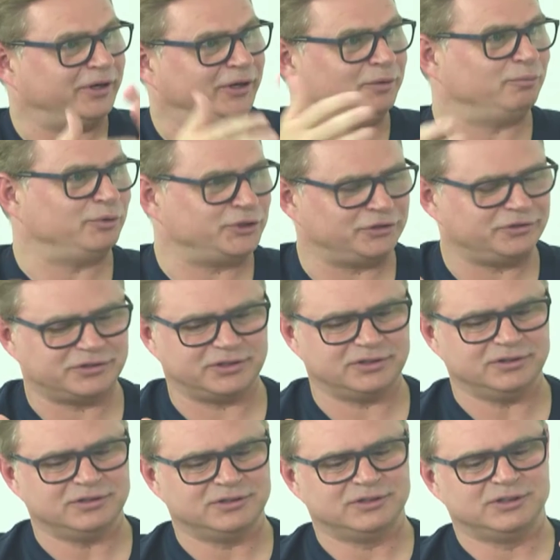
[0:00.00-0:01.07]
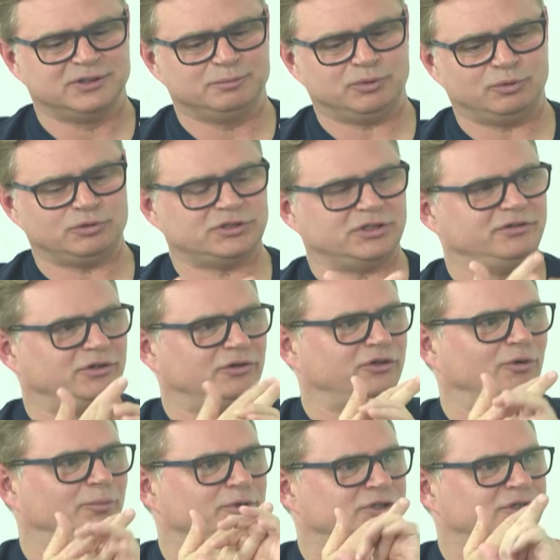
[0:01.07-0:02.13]
money in producing, but also you got
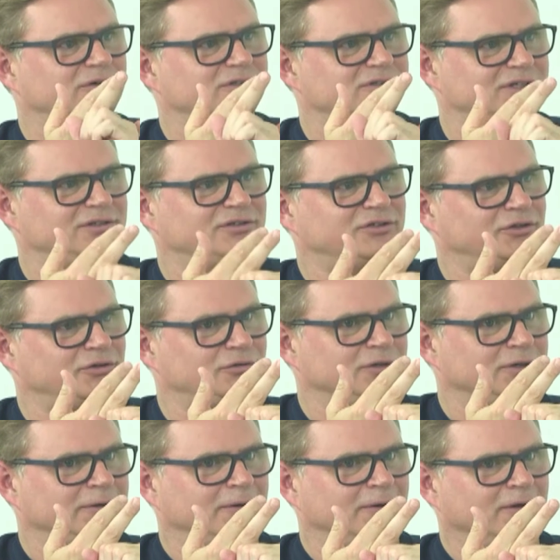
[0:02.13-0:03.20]
the opportunity to,